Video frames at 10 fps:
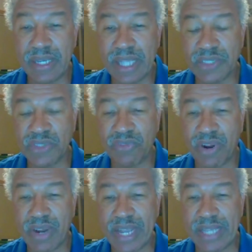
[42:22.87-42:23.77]
as
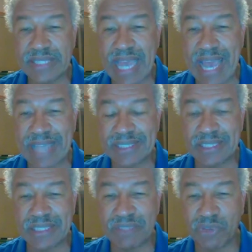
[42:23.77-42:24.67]
far as
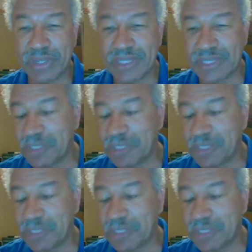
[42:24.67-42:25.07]
accident avoidance.